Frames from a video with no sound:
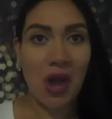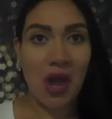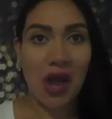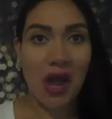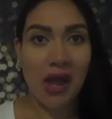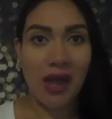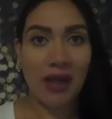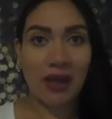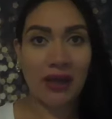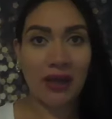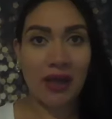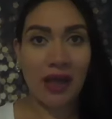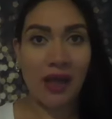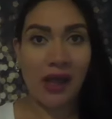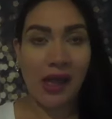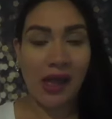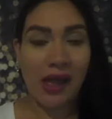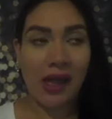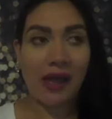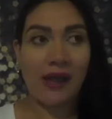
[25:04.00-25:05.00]
I
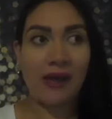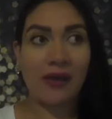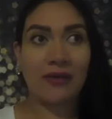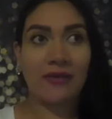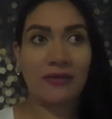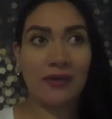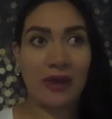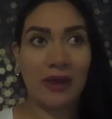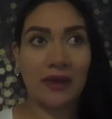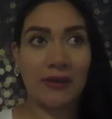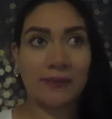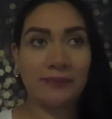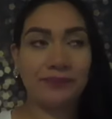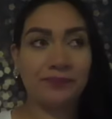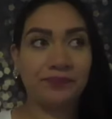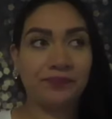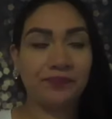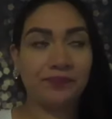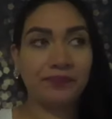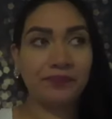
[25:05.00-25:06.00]
have
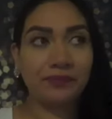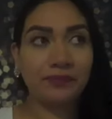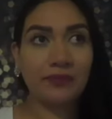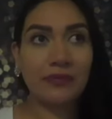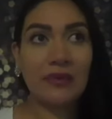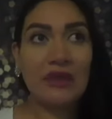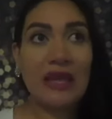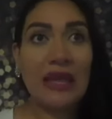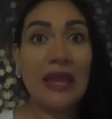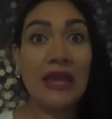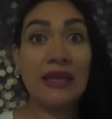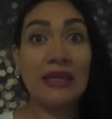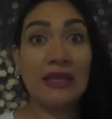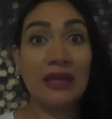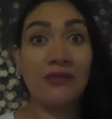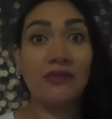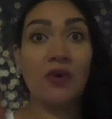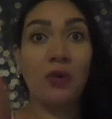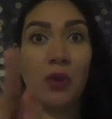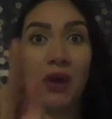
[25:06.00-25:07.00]
a
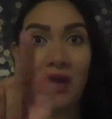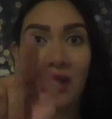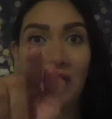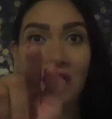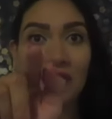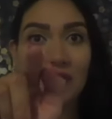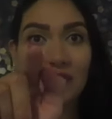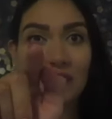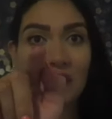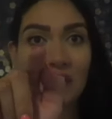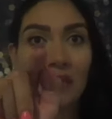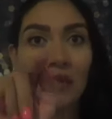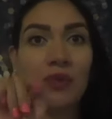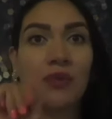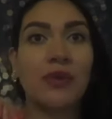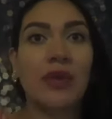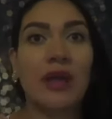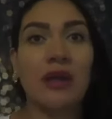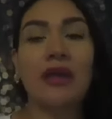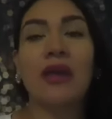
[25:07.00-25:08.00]
giveaway also.
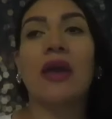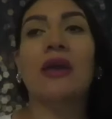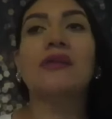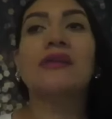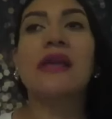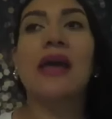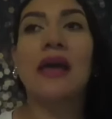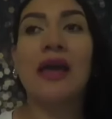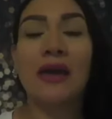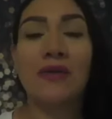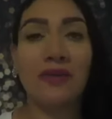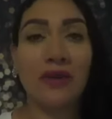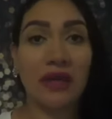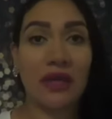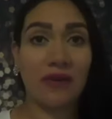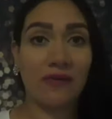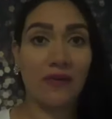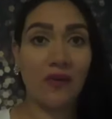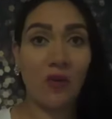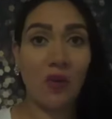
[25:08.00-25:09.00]
Yes, I have a
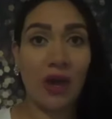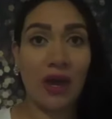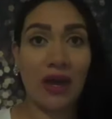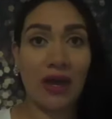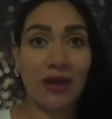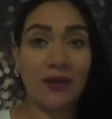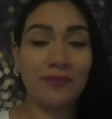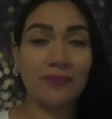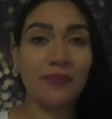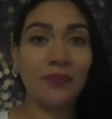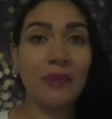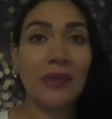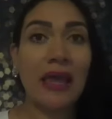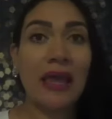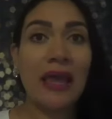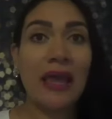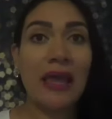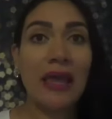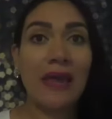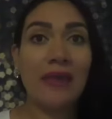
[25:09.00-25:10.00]
giveaway
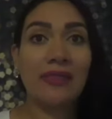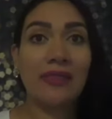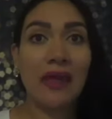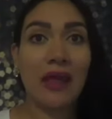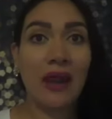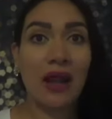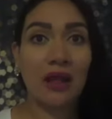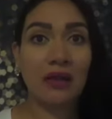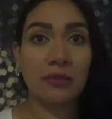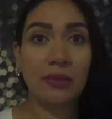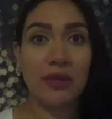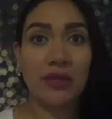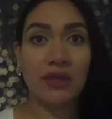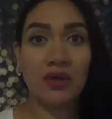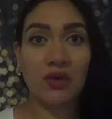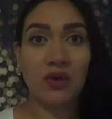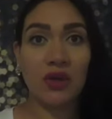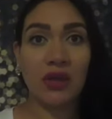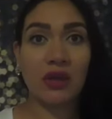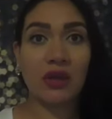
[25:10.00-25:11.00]
that I'll be
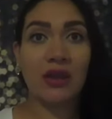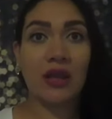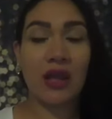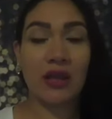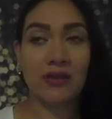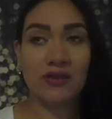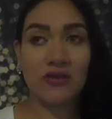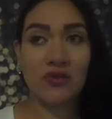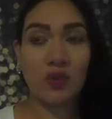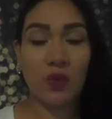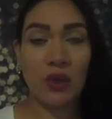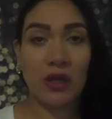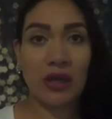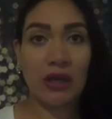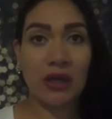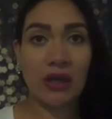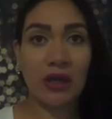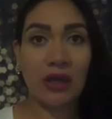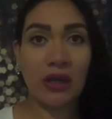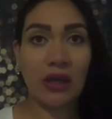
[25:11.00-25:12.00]
doing next
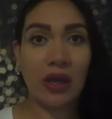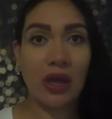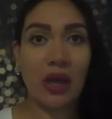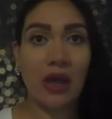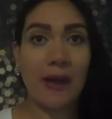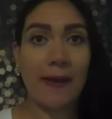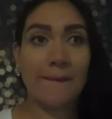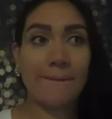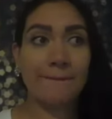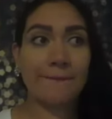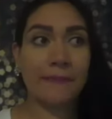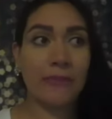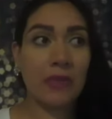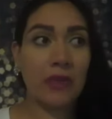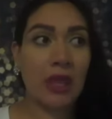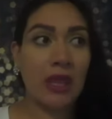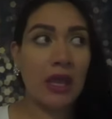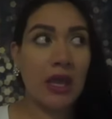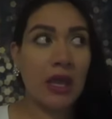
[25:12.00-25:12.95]
week. Um,